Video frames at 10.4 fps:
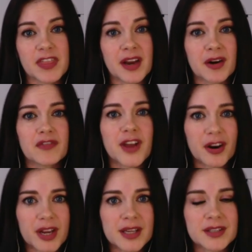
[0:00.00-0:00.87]
they're
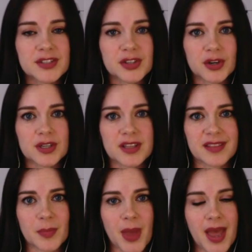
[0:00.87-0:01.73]
very concerned
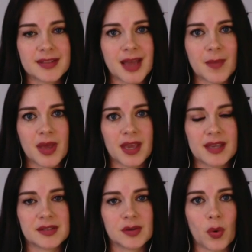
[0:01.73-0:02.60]
that the pandemic
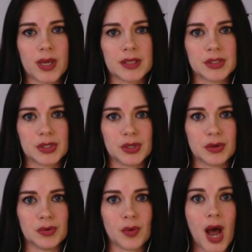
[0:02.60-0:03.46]
is going
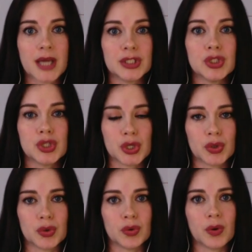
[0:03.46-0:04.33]
to
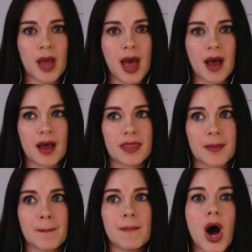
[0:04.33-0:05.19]
undo
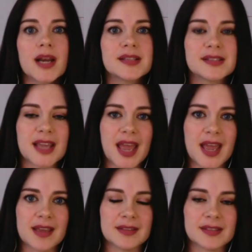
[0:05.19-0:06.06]
the modest
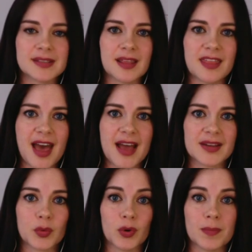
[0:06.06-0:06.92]
gains
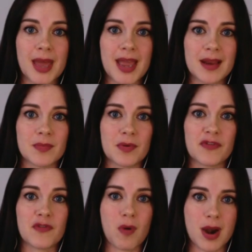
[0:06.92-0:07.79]
that were made
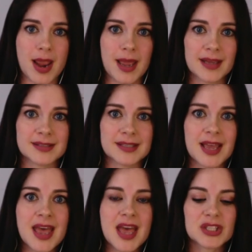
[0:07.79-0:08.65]
beforehand.
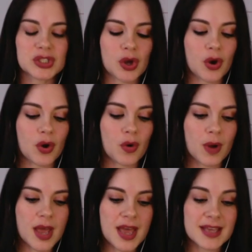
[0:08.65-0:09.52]

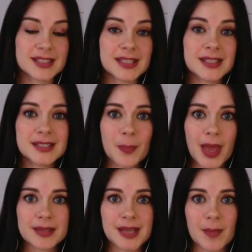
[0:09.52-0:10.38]
So since the
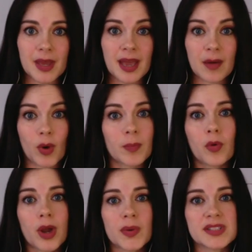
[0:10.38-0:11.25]
pandemic, at one
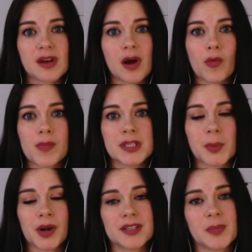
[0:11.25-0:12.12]
point we saw women's
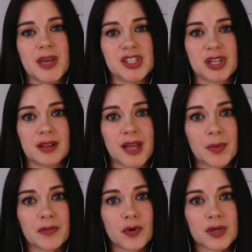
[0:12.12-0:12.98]
participation in the
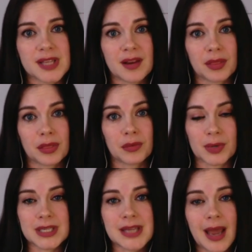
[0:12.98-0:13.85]
labor force hit a
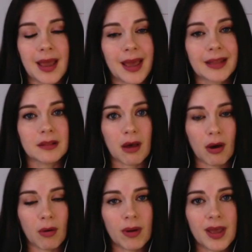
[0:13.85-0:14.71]
3-decade
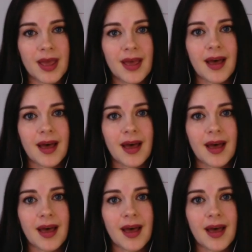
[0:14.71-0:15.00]
low.